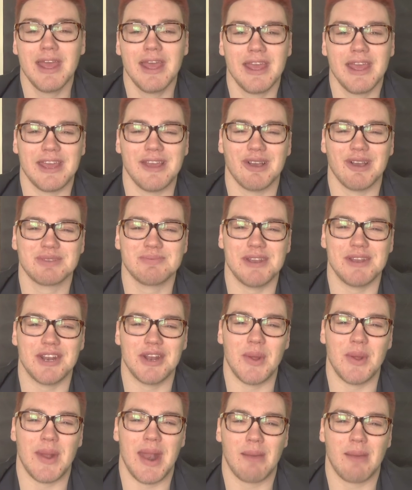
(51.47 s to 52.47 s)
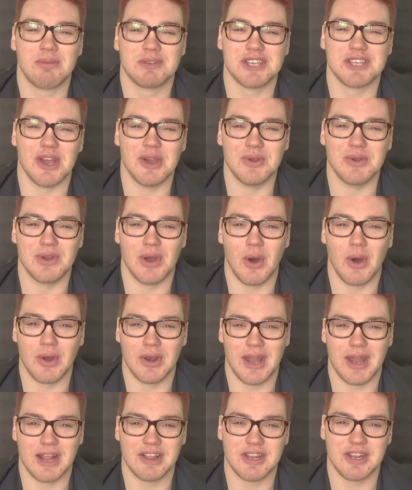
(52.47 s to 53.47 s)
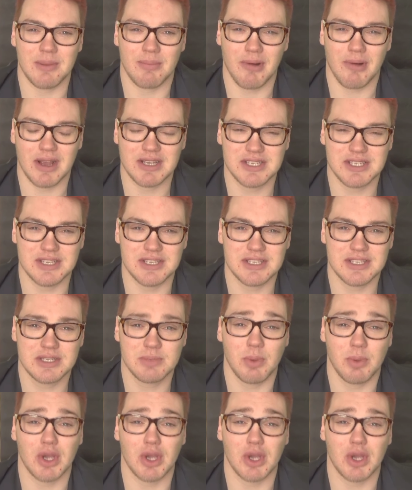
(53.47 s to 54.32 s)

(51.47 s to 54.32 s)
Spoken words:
he asked me to do an episode on antidepressants